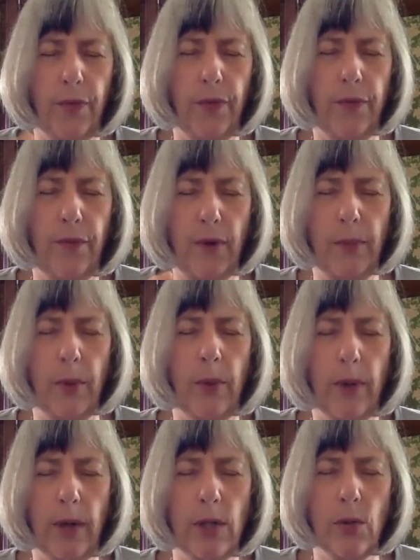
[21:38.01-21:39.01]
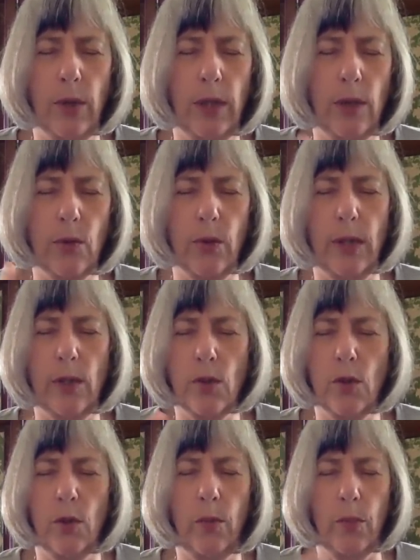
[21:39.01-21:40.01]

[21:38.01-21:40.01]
February 2022